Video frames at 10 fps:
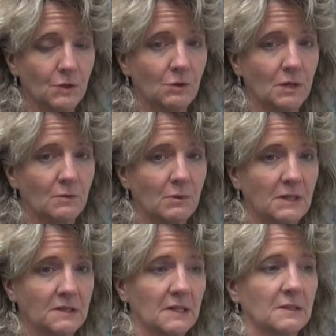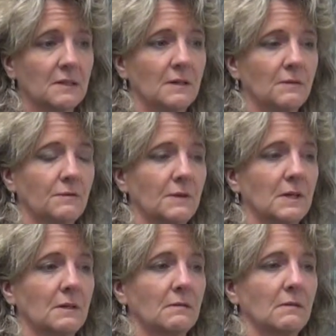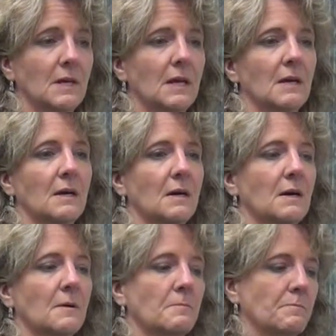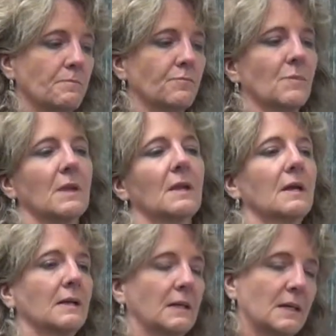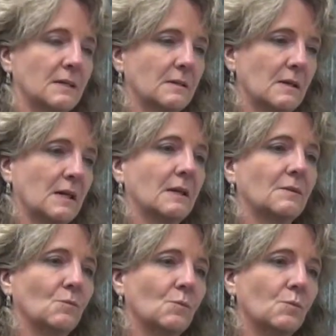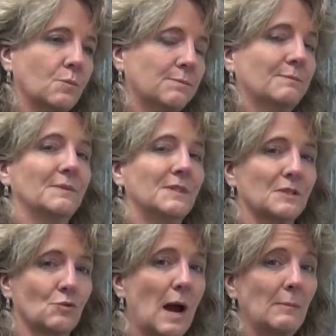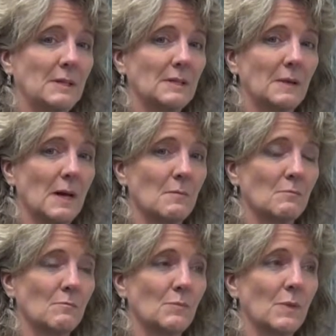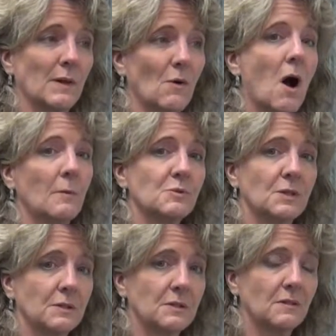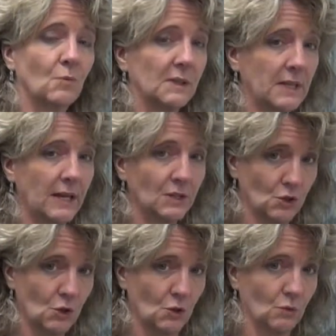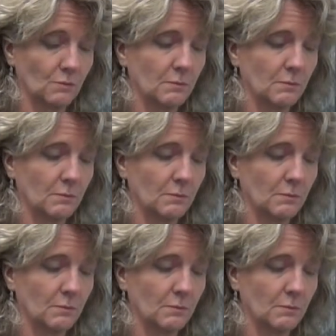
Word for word: You need to be sensitive in, um, in, in describing to them their options of what they can do.